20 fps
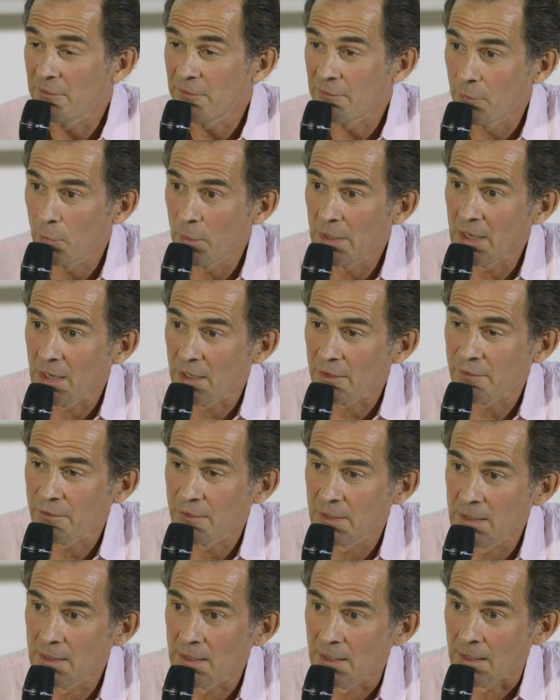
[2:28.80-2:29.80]
if we are
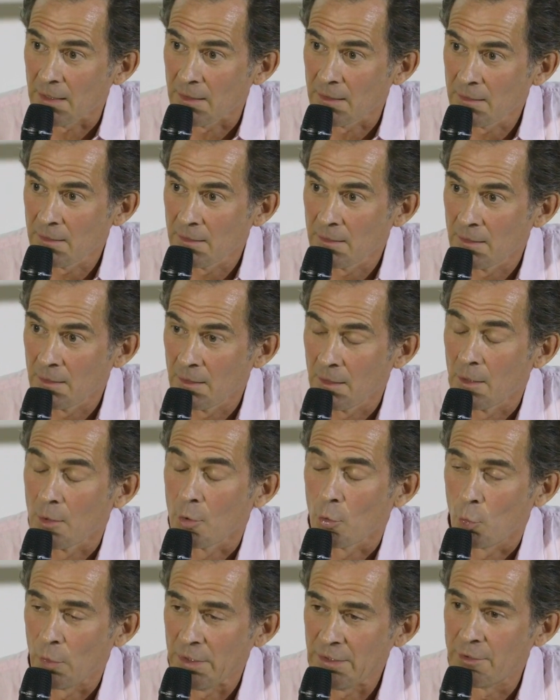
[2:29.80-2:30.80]
seeking,
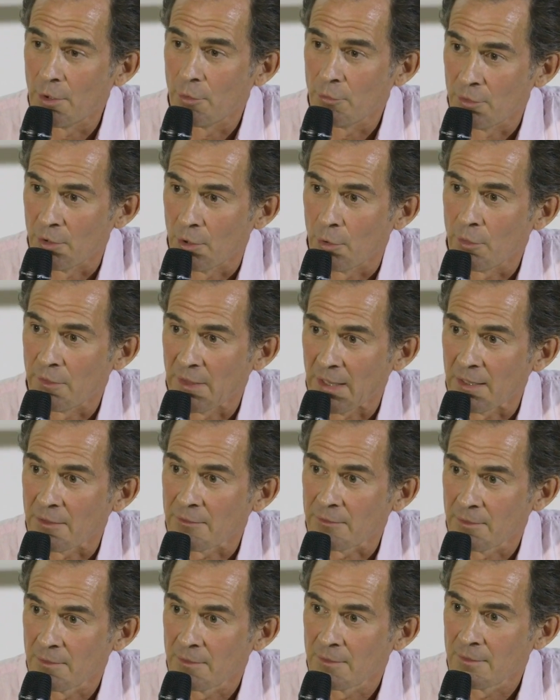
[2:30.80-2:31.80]
we don't know
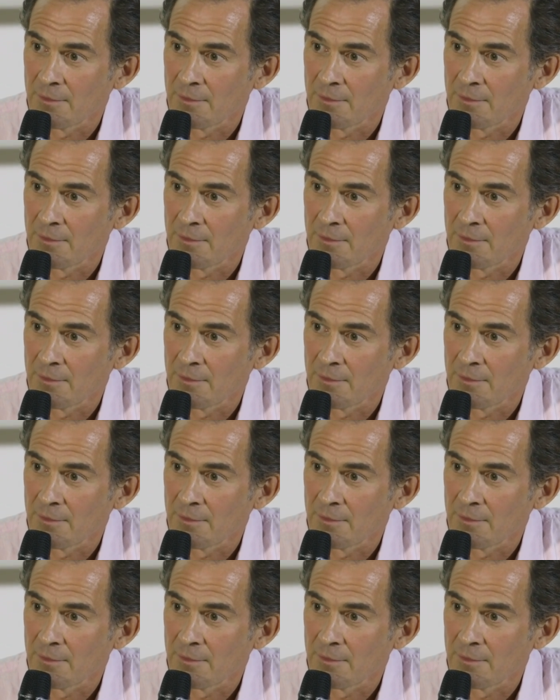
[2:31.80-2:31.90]
that.